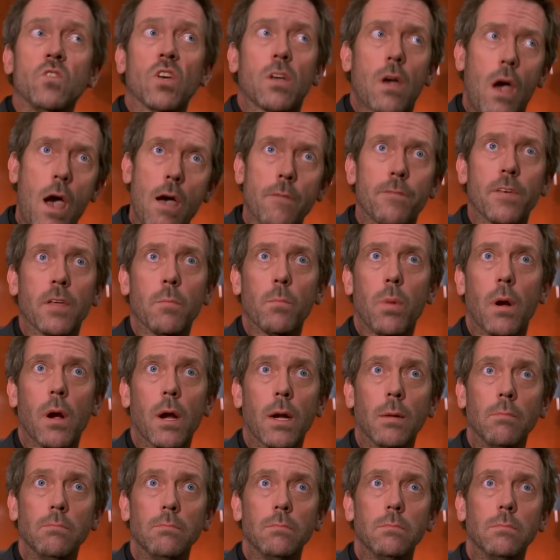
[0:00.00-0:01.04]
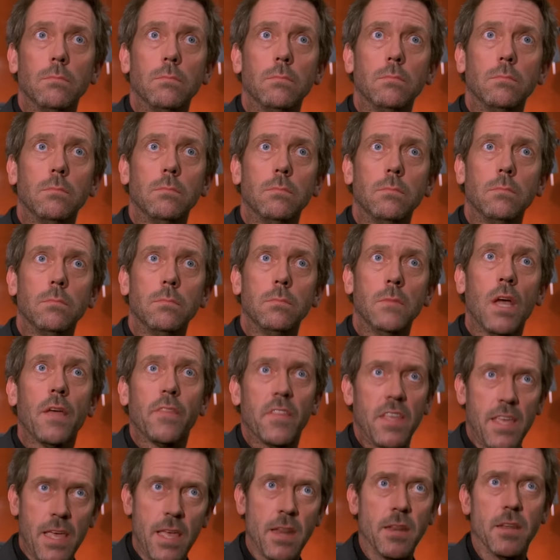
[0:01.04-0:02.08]
The coughing part,
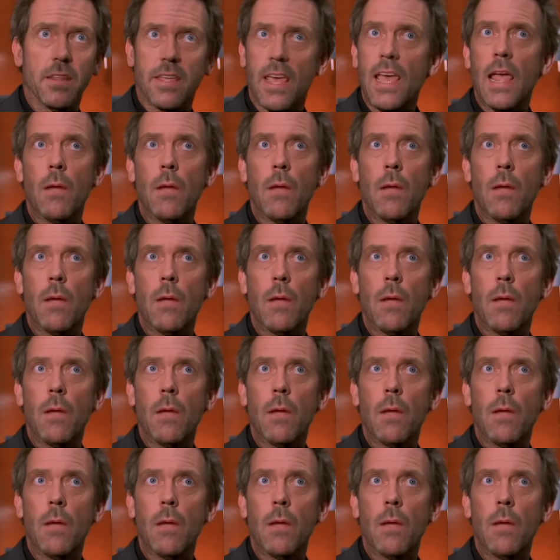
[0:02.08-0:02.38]
not the in